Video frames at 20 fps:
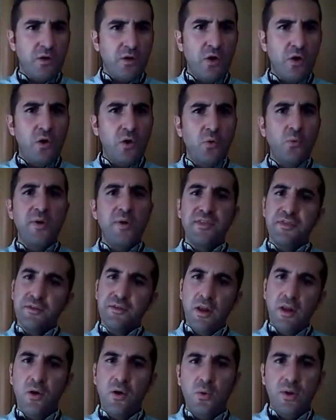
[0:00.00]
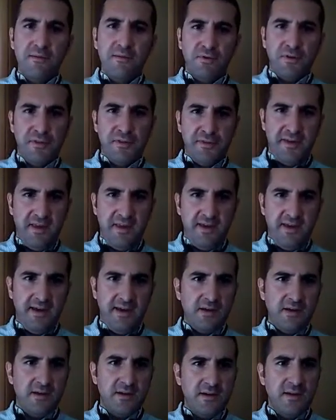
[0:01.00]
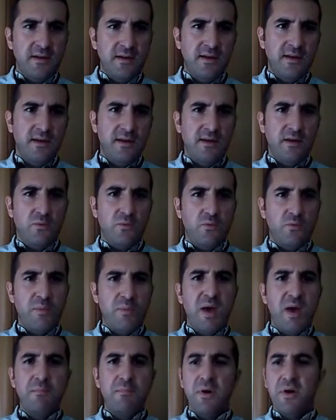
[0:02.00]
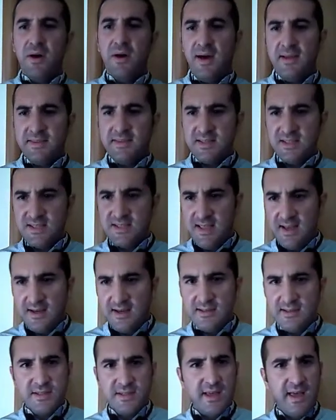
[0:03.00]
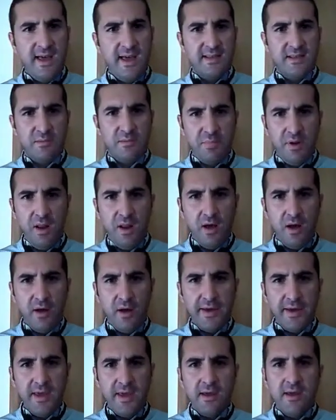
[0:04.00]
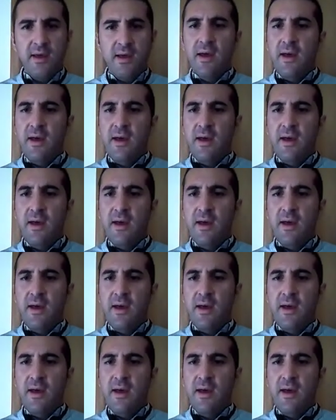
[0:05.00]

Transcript: go with low-level thinking, remember, understand, and apply.